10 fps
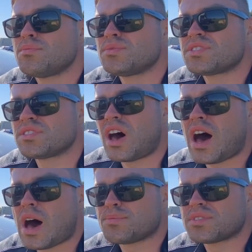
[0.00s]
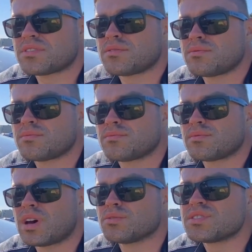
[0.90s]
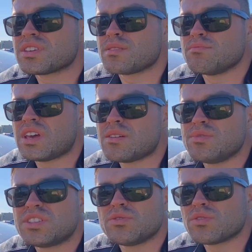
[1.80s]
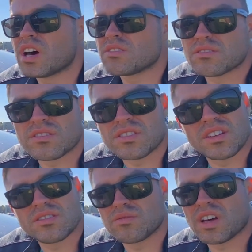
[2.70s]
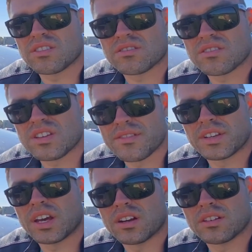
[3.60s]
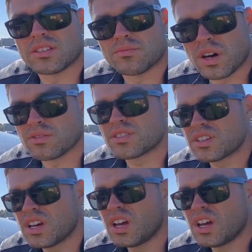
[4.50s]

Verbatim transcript: stops I would say maybe 2006, 2007 era the most.